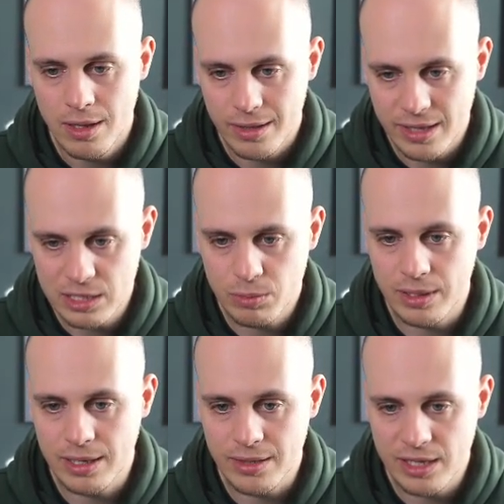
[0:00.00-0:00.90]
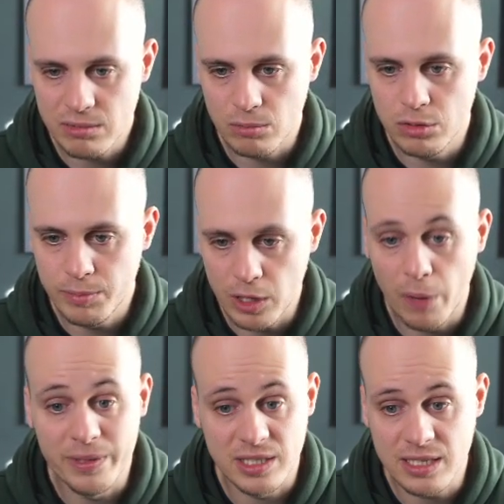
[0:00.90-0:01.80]
This one and this one would be
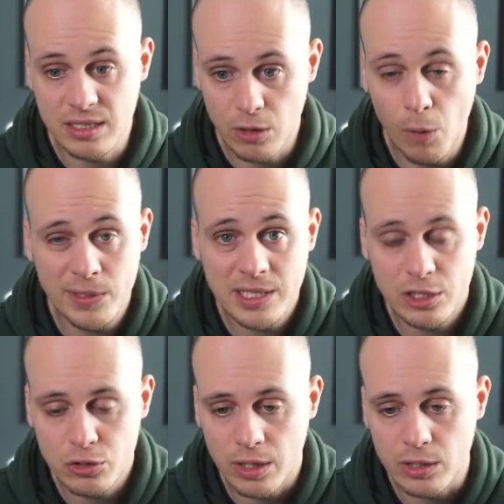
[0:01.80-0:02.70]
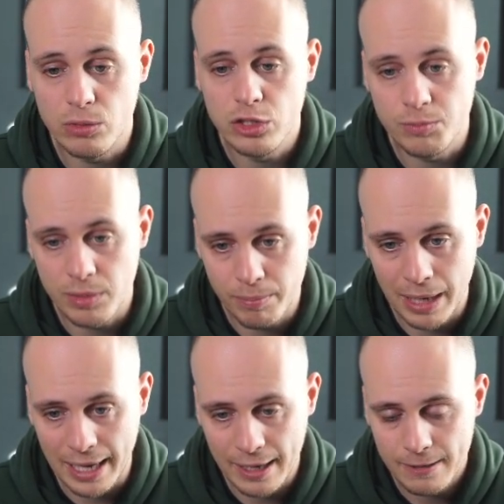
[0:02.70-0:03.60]
opposite. So opposite the triangle should be
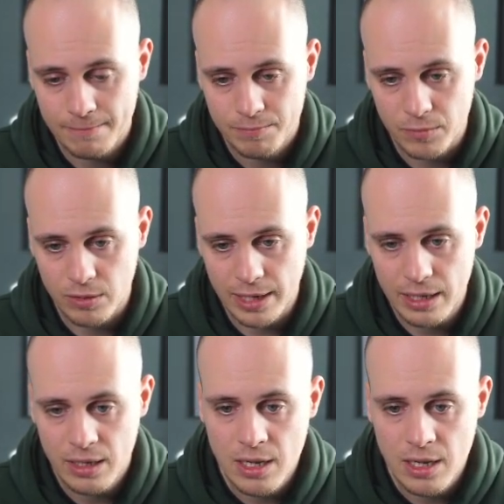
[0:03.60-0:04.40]
blank. Okay.